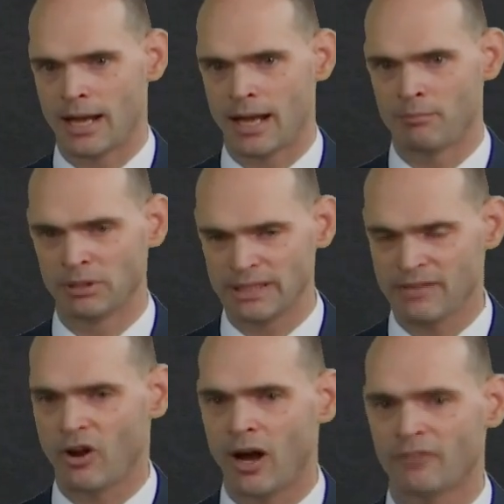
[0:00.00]
I
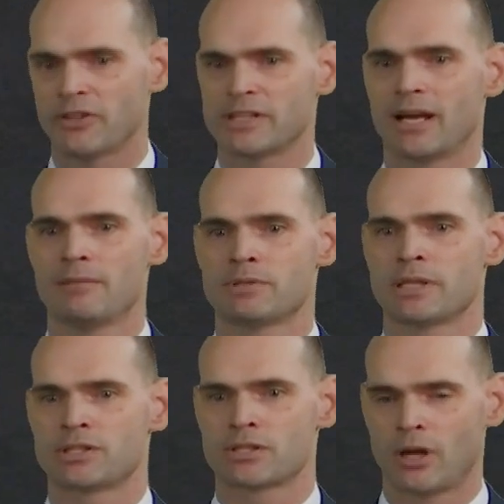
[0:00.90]
believe oftentimes
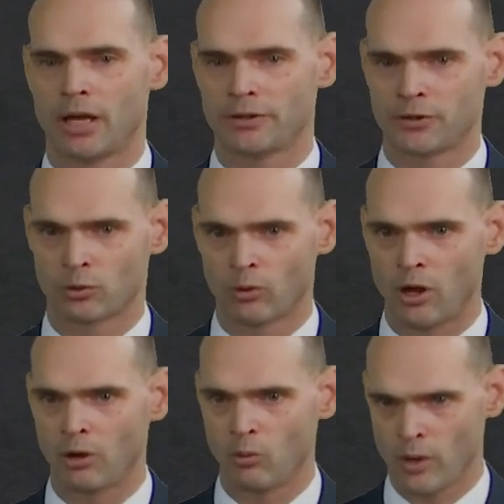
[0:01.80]
it's taught the
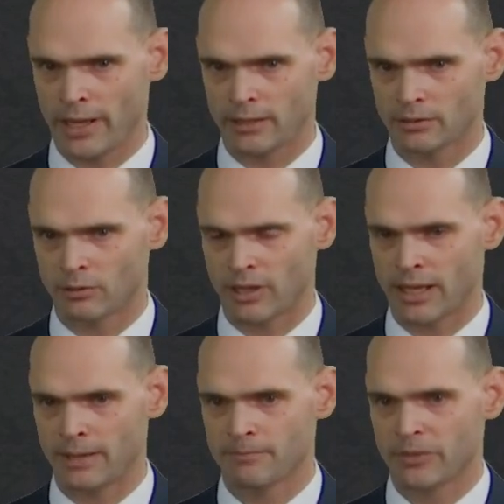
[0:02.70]
wrong way,
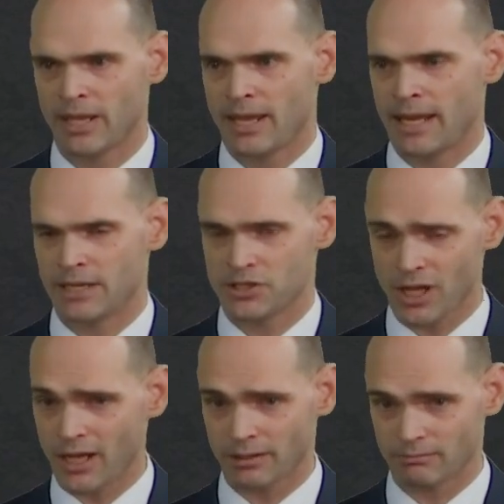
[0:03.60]
okay? And it's
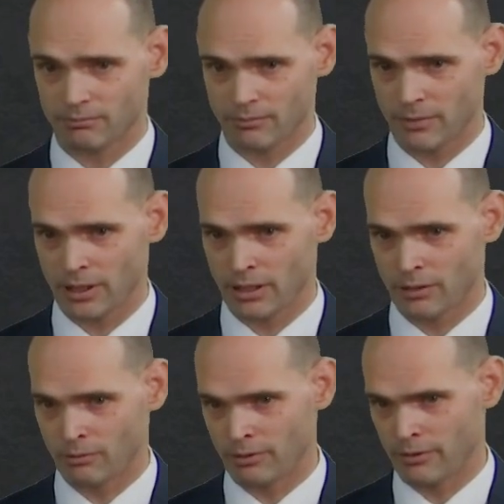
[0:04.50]
taught,
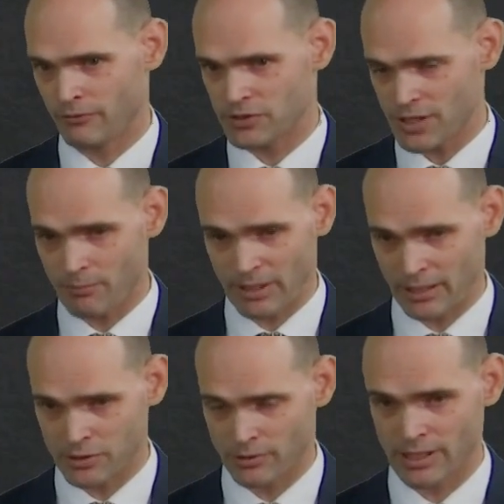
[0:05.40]
if it's taught by an
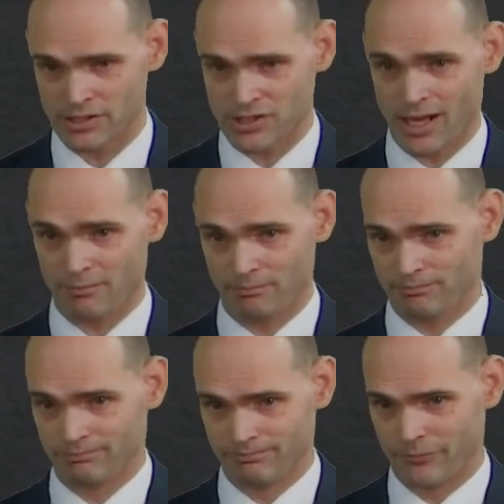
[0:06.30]
attorney, it's taught
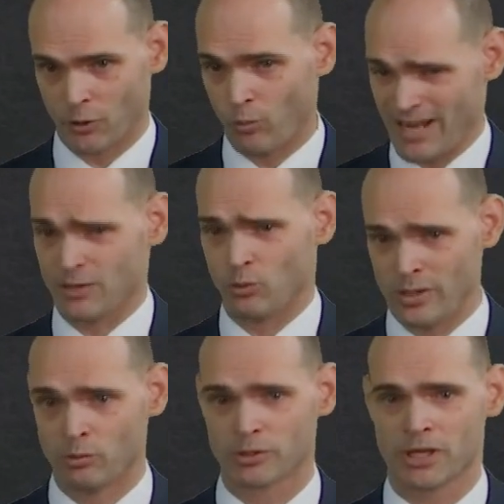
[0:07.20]
the way that
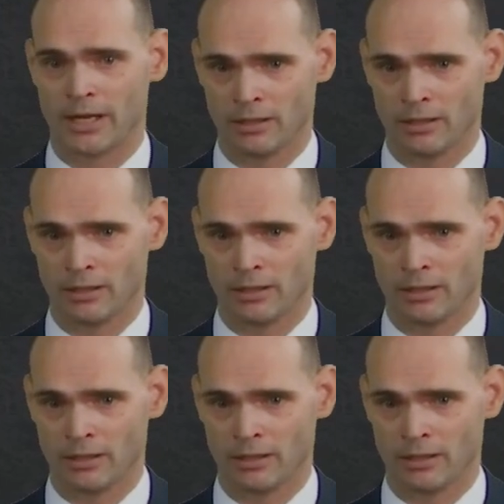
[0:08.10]
we were taught